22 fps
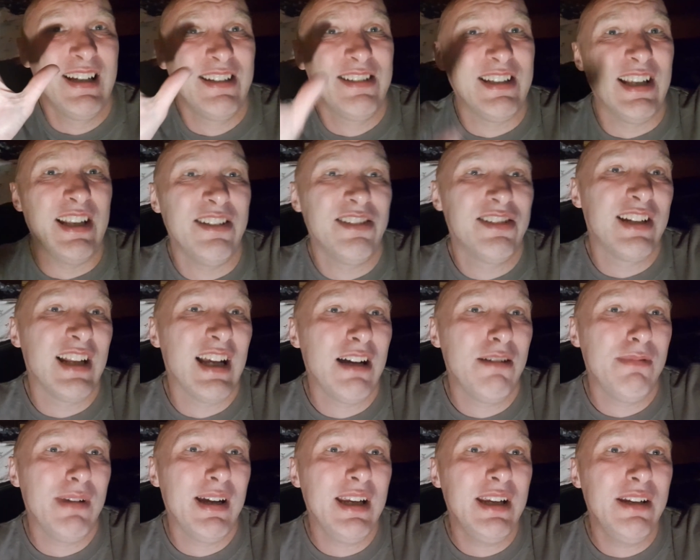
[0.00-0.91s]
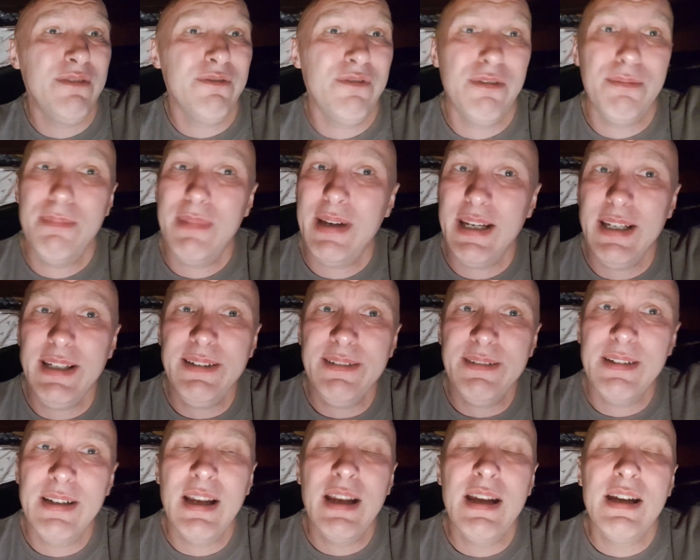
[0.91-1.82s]
10 star rating for me.
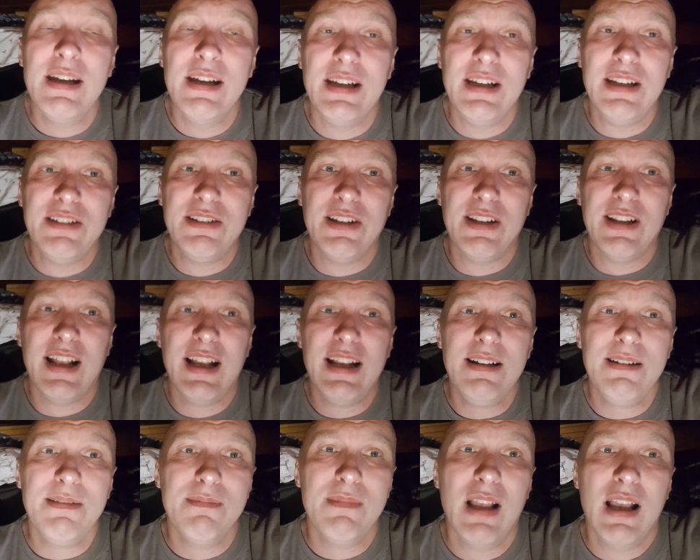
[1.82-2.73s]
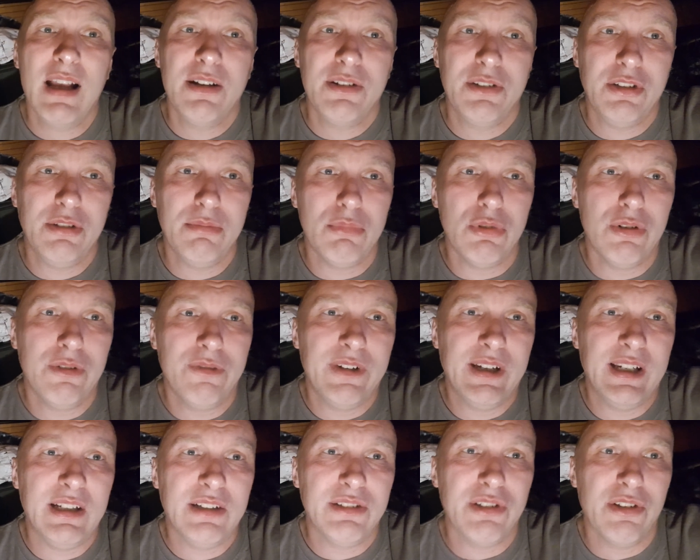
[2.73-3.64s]
Into then, do more
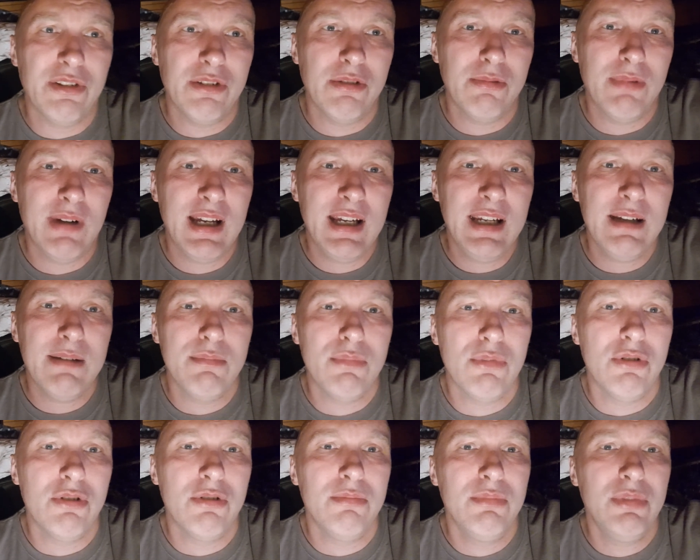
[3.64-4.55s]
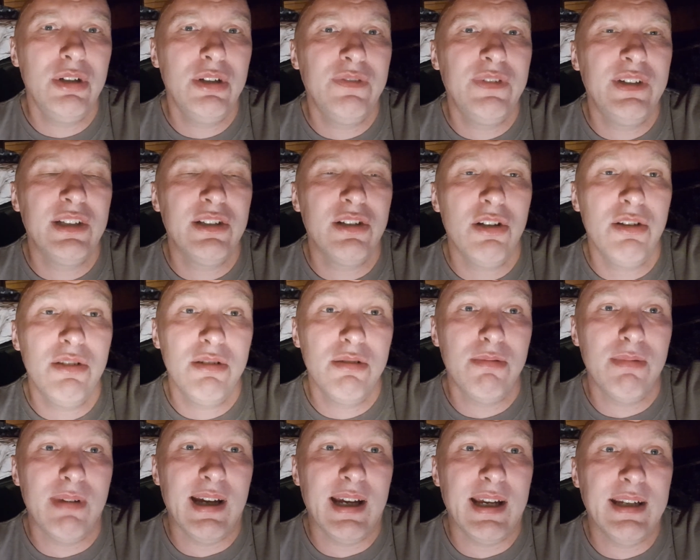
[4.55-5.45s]
things on the way and more movies on
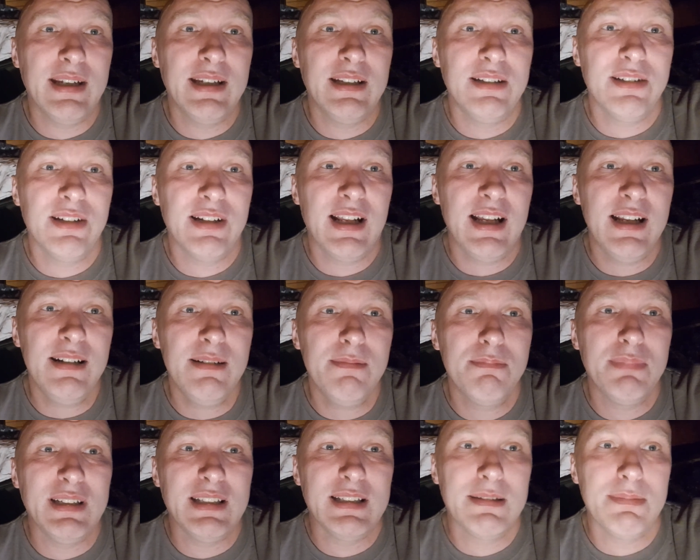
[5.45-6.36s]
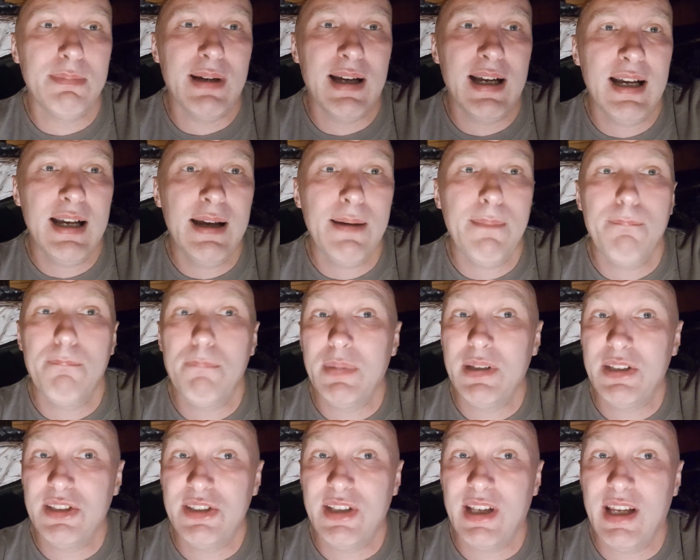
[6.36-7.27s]
the way. Into then, be smart,
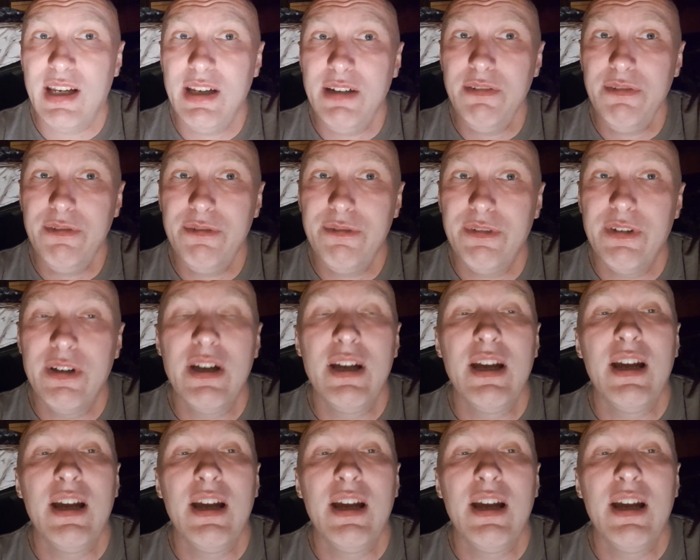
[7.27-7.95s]
be safe,